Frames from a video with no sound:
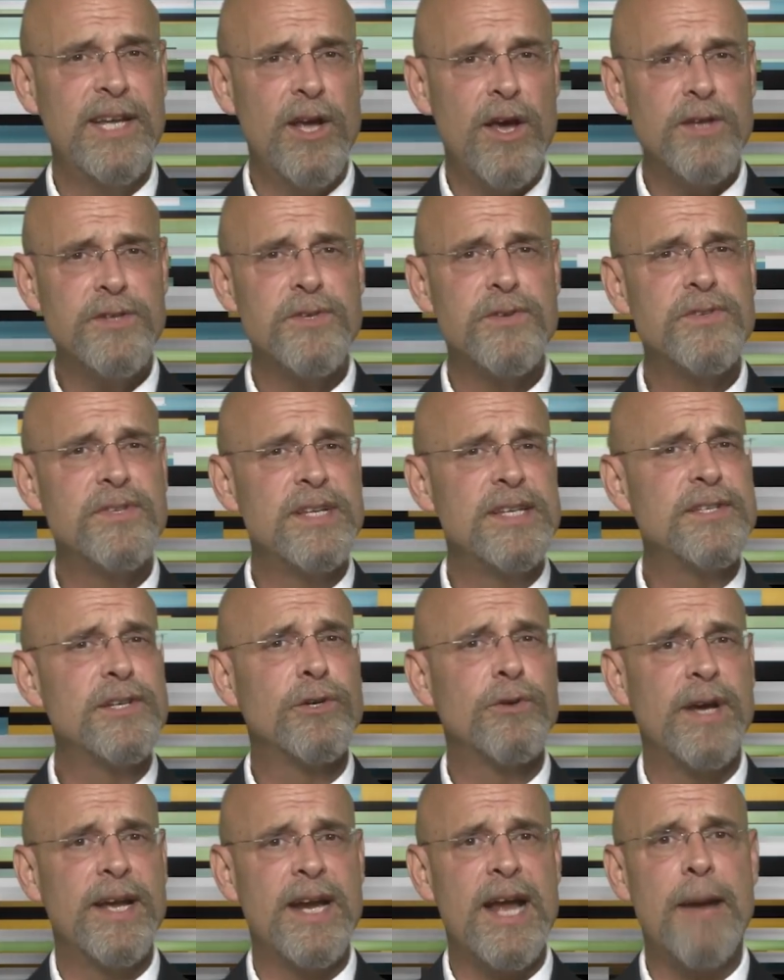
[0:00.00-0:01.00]
he also sees a
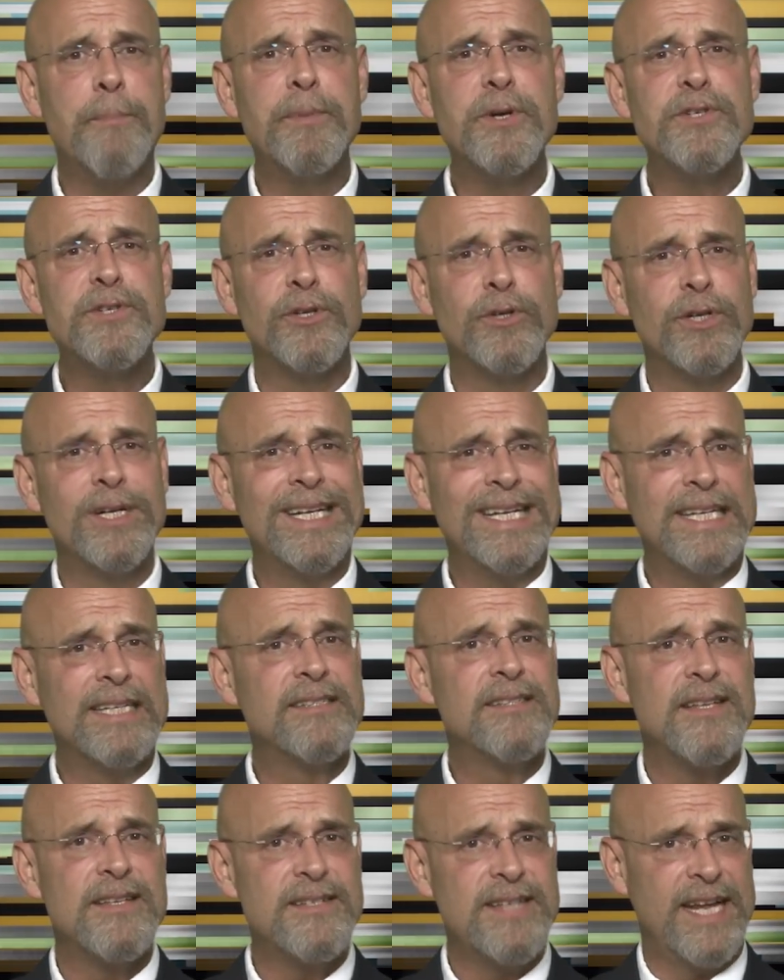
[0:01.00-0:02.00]
great opportunity
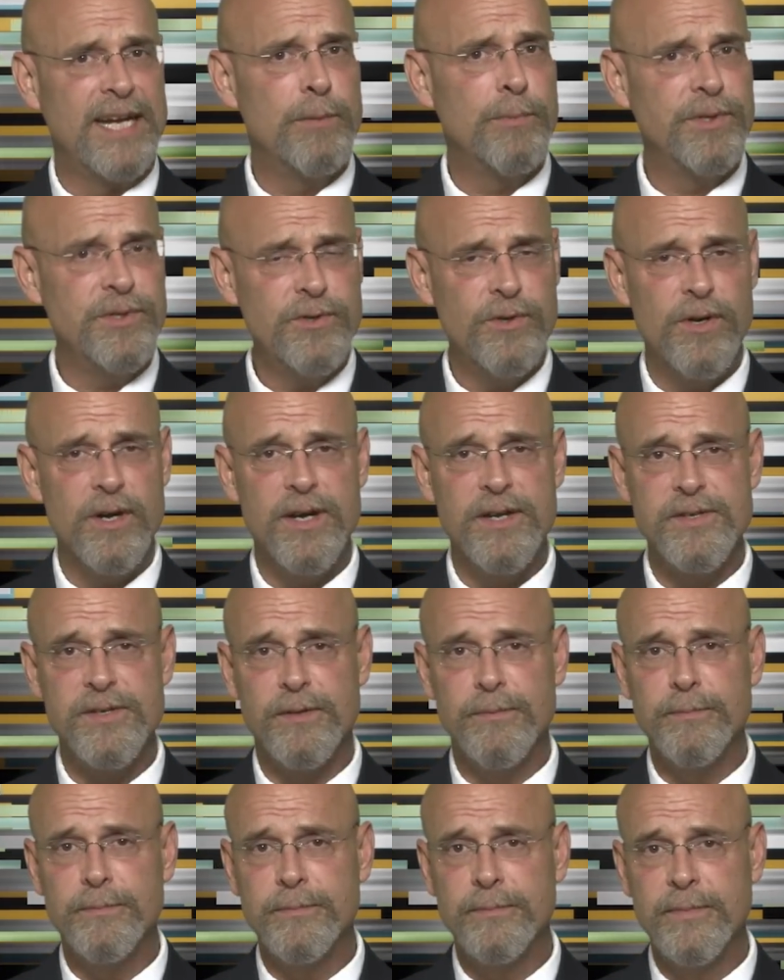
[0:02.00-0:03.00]
in sustainable
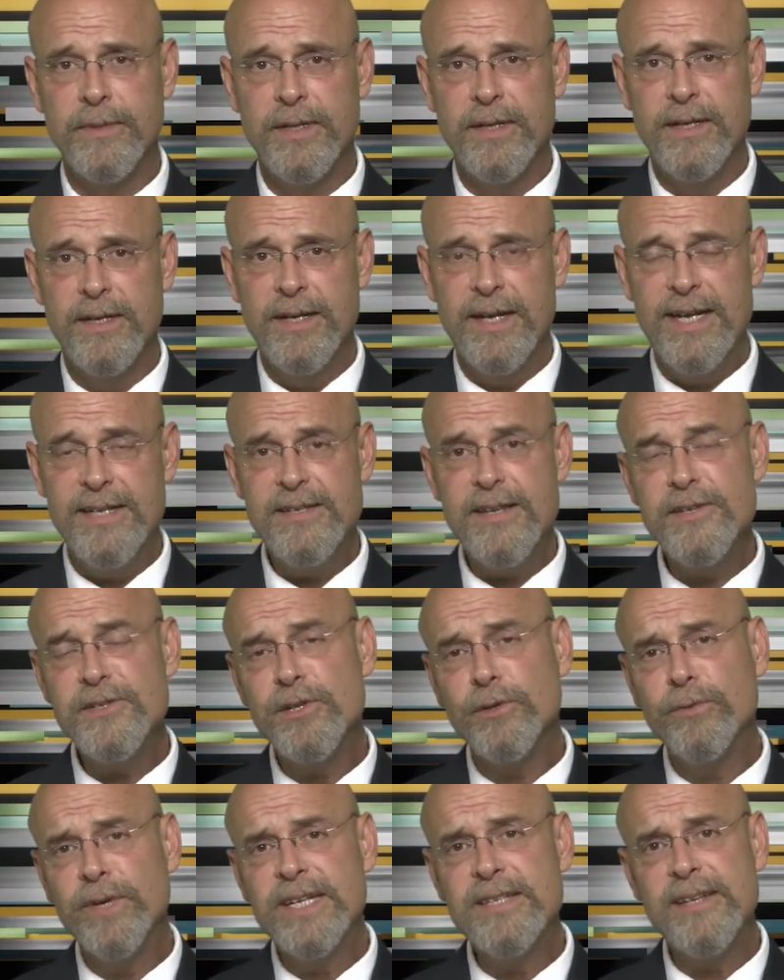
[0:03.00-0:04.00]
tourism. He says
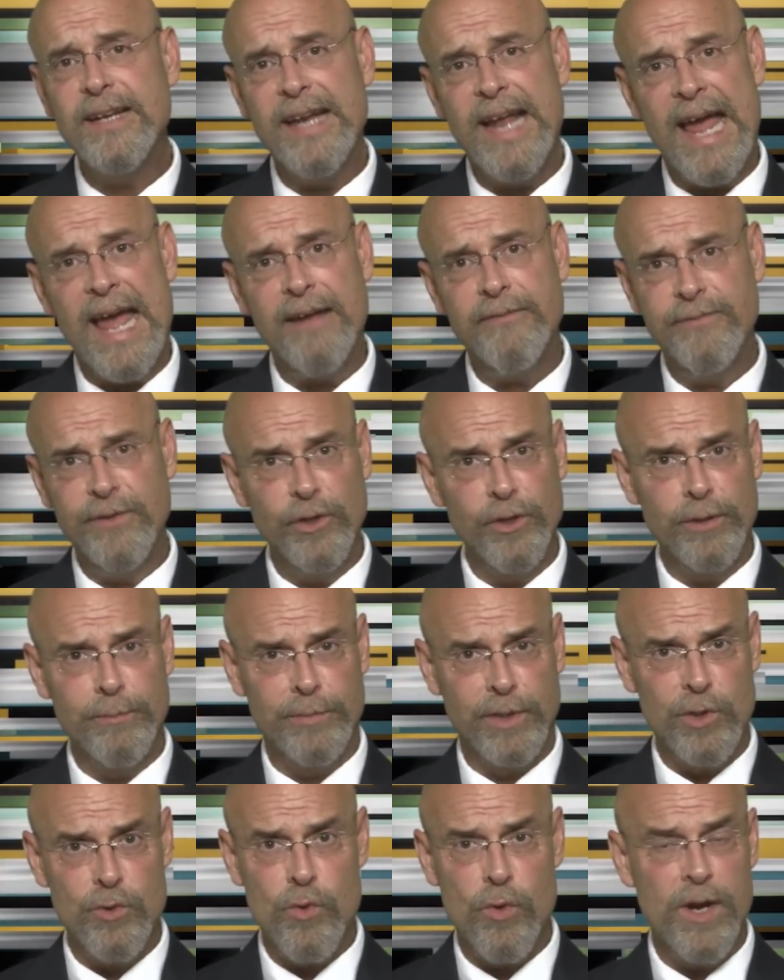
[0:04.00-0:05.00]
the recent Hatfield
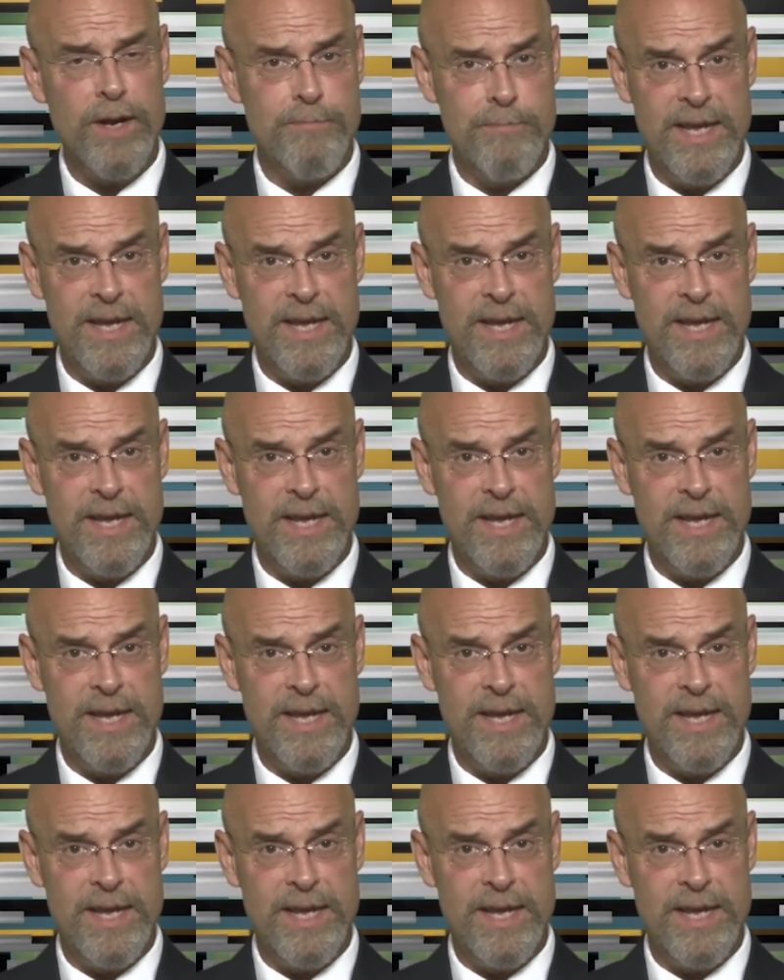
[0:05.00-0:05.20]
and McCoy